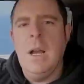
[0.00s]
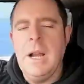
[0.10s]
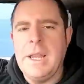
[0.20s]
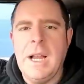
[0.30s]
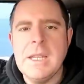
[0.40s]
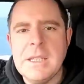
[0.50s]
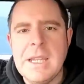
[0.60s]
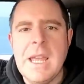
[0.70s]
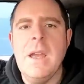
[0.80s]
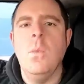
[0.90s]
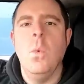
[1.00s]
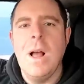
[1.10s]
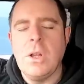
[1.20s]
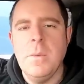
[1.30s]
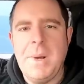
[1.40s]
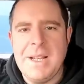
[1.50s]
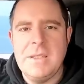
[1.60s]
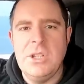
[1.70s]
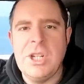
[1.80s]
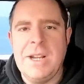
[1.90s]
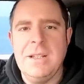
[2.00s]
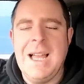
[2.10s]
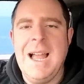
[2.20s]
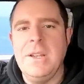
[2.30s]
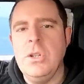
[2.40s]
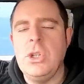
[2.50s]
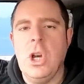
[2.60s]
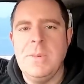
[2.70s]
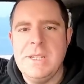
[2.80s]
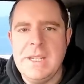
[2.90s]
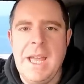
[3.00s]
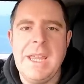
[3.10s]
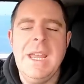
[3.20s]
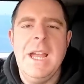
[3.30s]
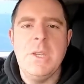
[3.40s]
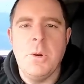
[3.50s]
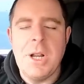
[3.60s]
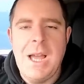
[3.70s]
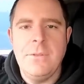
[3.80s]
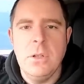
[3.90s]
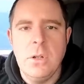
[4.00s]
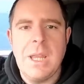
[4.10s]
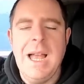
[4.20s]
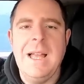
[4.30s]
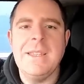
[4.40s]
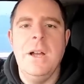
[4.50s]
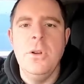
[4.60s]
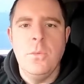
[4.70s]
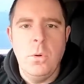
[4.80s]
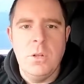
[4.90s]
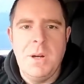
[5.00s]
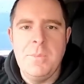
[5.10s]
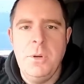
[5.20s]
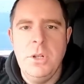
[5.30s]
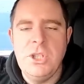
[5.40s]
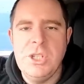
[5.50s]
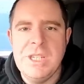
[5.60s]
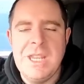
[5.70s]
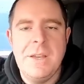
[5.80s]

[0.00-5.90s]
Hi guys, Lee here. Welcome back to the channel, and you join me today as we're going to have a look at another one of my purchases.